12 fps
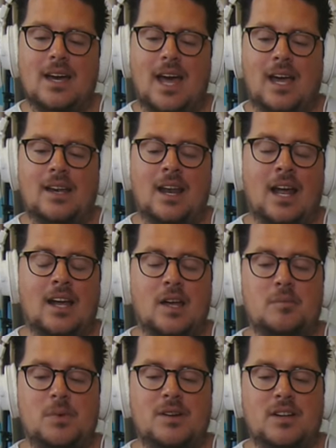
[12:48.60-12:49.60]
and then I
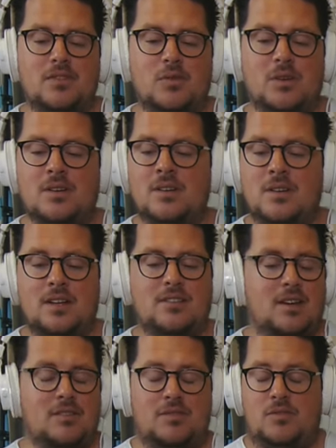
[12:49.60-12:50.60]
can print it for, let's
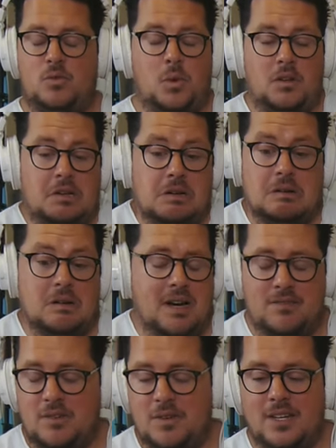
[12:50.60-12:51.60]
say, 20 euro, I
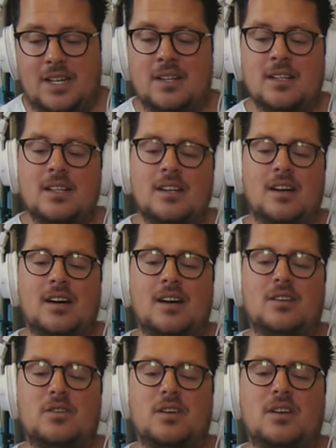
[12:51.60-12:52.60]
have no idea.
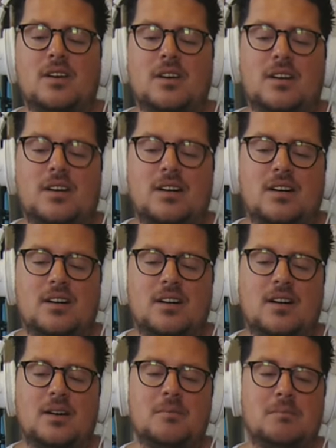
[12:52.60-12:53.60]
Yeah. but
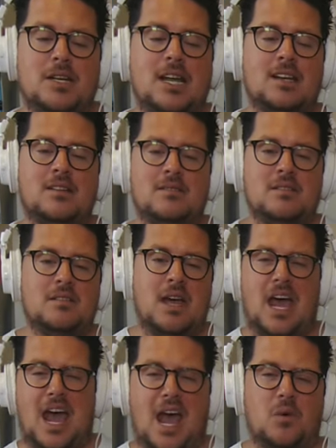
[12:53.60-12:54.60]
um, then
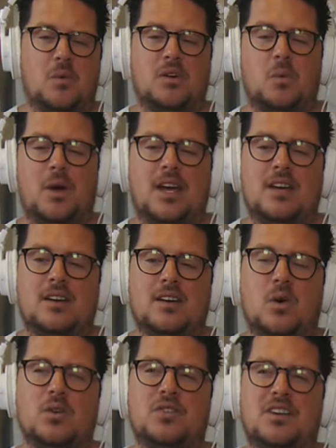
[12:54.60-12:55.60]
and what way, uh,
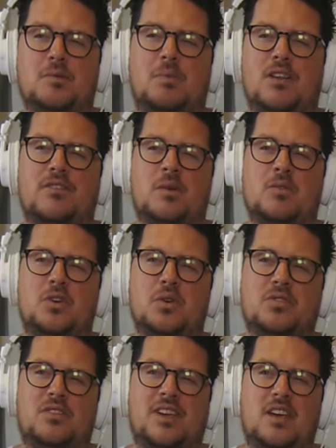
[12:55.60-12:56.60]
also as a platform, do you
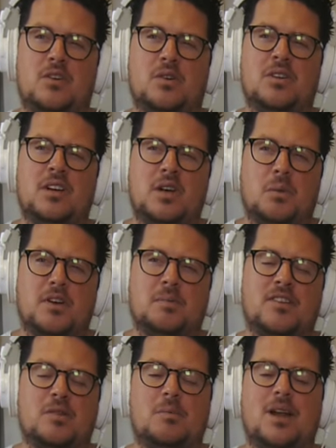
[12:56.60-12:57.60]
also take your
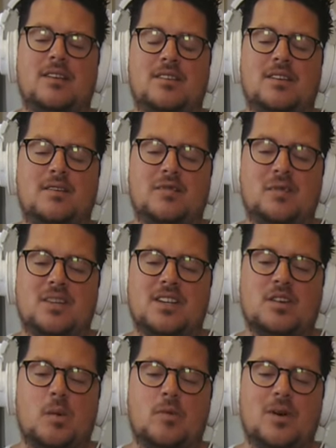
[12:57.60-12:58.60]
responsibility for
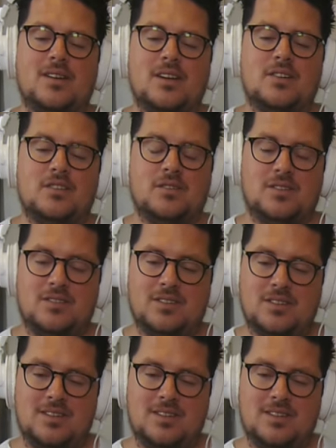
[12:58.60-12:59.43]
these copyright issues?